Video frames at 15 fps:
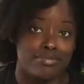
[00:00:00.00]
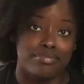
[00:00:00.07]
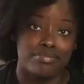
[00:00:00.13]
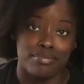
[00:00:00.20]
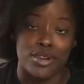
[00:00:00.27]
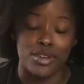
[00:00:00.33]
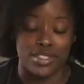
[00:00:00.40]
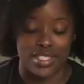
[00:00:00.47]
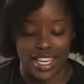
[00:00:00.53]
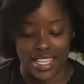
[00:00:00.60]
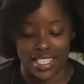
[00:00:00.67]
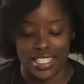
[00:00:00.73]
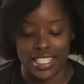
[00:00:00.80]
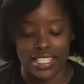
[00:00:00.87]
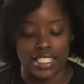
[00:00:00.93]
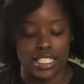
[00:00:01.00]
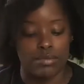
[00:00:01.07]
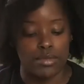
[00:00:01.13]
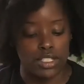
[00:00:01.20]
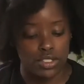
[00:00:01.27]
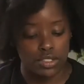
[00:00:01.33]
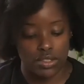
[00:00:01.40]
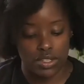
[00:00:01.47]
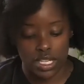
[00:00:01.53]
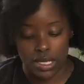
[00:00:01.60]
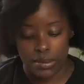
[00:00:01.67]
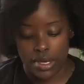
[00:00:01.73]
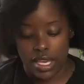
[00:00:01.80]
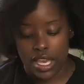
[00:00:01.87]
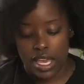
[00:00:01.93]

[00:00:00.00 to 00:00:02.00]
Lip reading: most likely, is the menstrual cup.